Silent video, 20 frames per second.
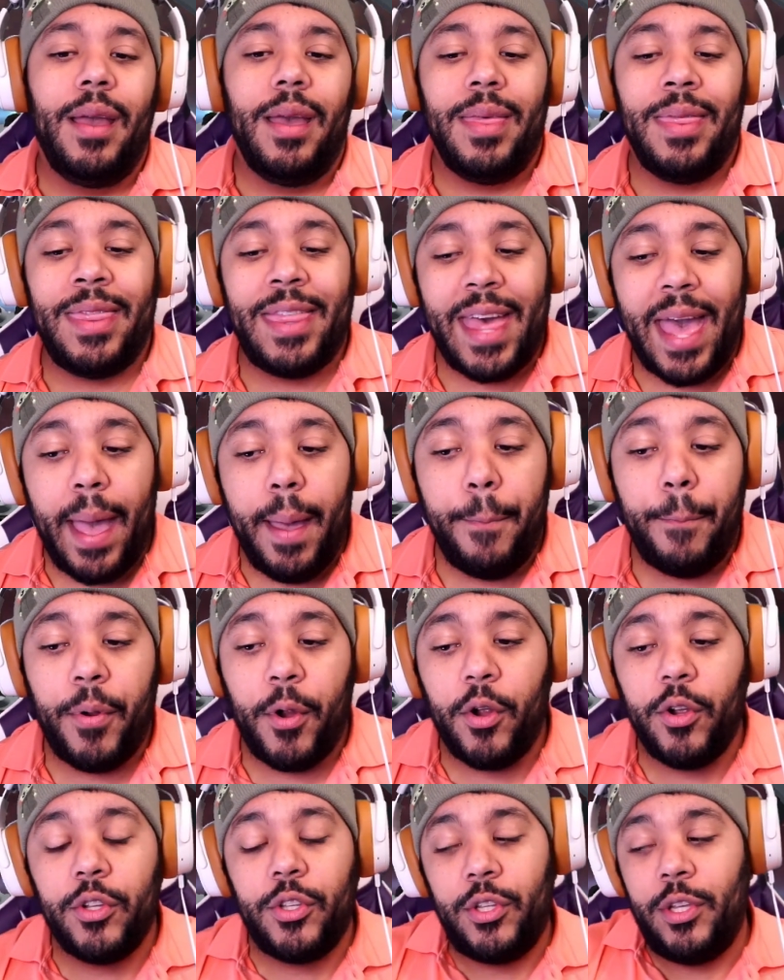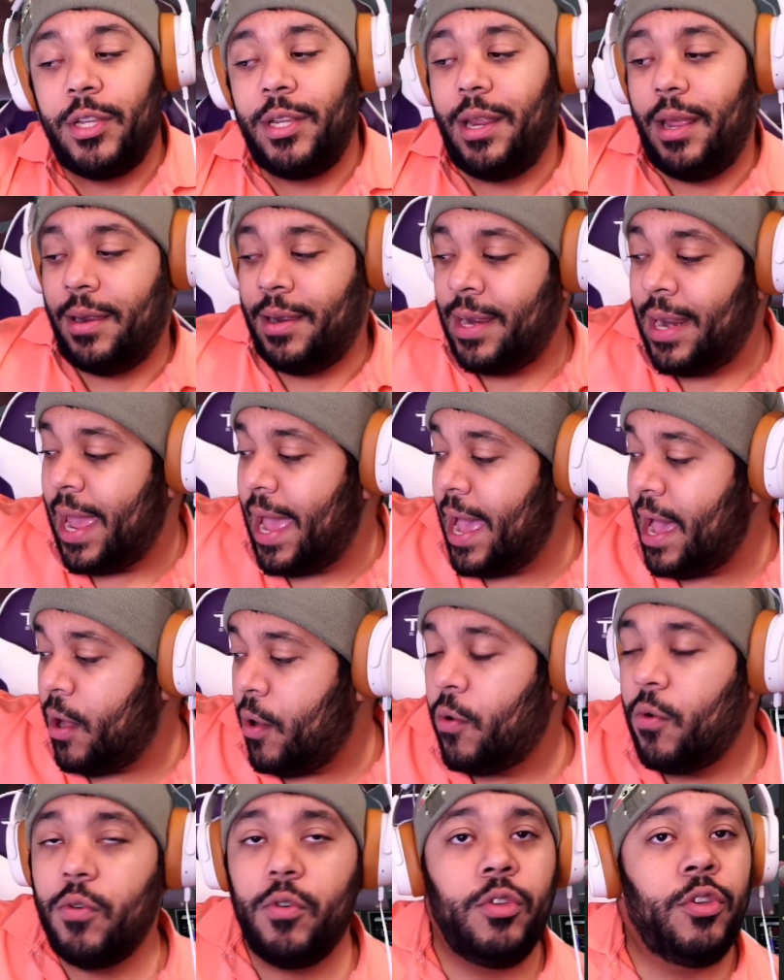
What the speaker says: that person, now